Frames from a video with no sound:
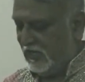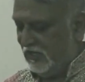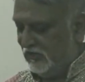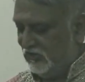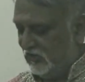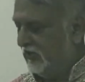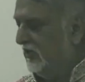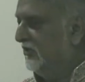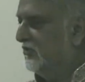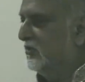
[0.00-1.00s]
a
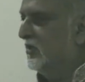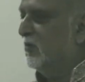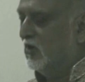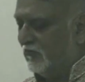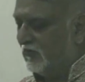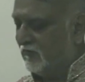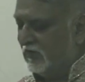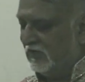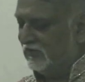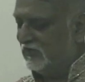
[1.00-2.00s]
journey through the book of
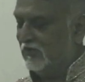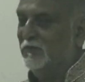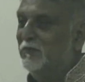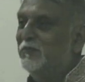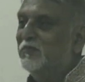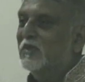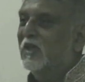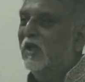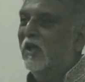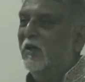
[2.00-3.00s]
Revelation.
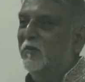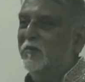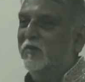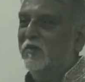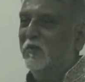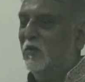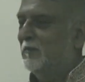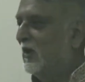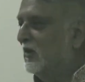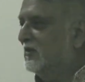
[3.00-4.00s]
About
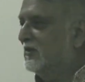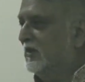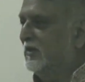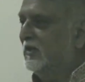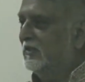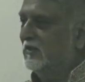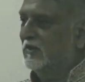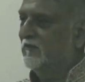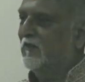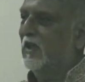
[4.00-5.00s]

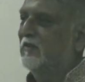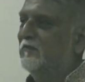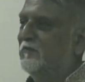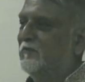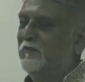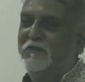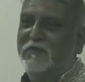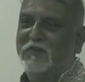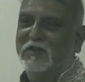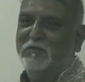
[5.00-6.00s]

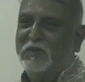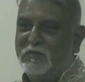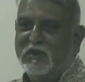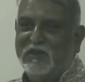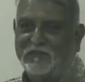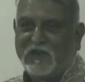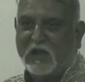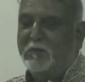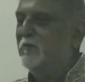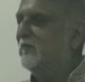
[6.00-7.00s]
30-35 people have
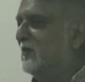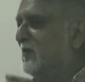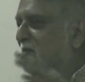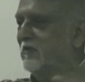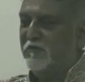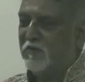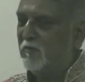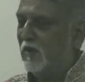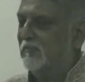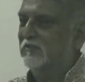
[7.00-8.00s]
come from different
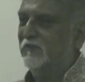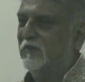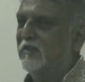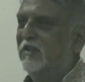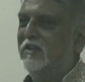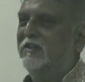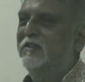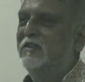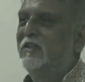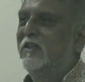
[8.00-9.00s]
parts of
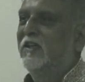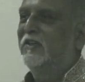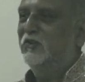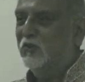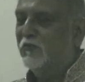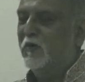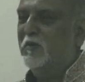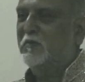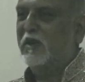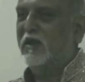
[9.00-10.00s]
India, two
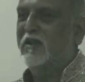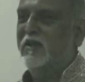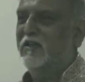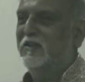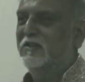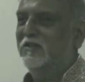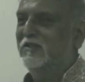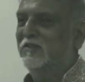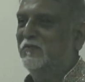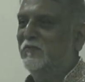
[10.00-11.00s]
from America,
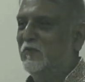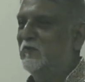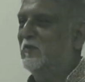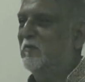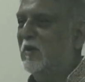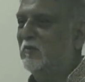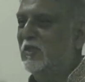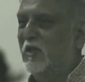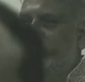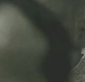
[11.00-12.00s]
few from Abu
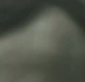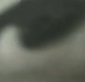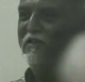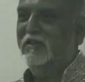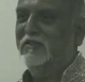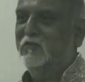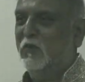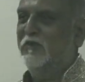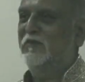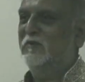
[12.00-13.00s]
Dhabi,
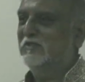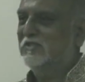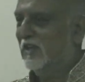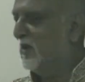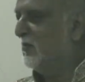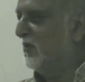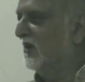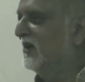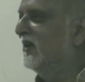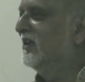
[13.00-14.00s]
one from Singapore,